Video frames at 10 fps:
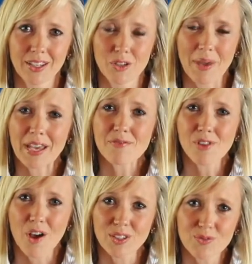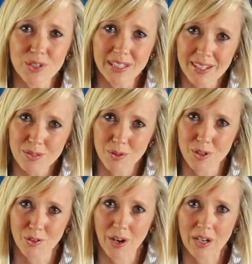You may have lost visits with
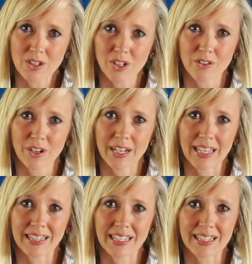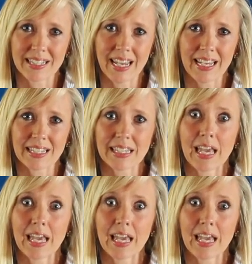your grandchildren children in these days.